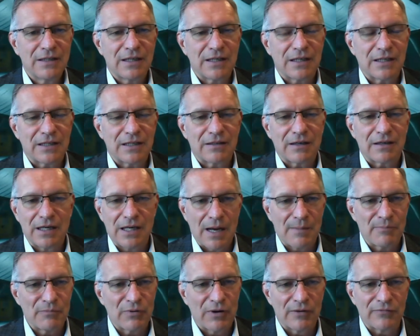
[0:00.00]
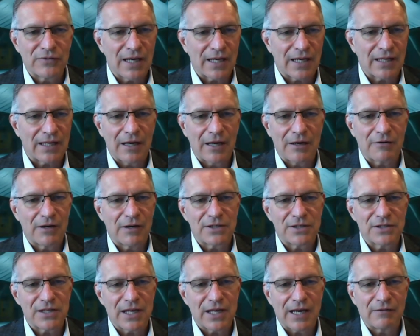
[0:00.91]
Uh, a number of tech
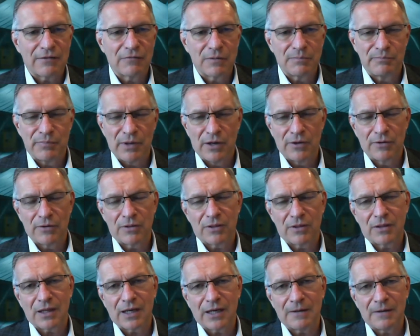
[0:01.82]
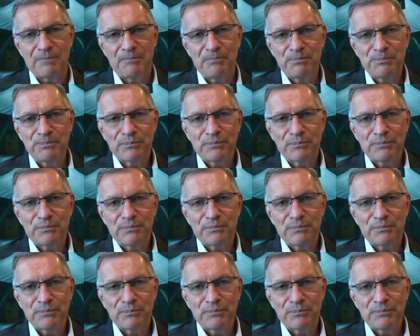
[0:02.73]
areas that would both um,